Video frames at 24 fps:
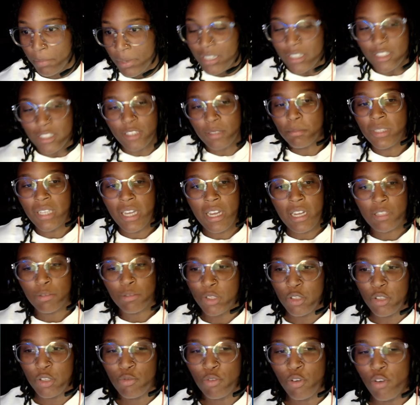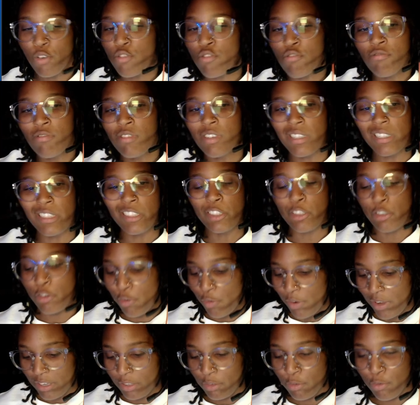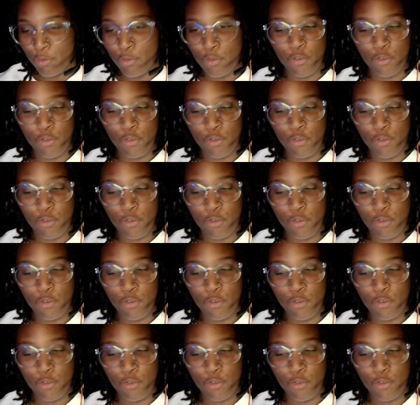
Sometimes when you know, you just know, and you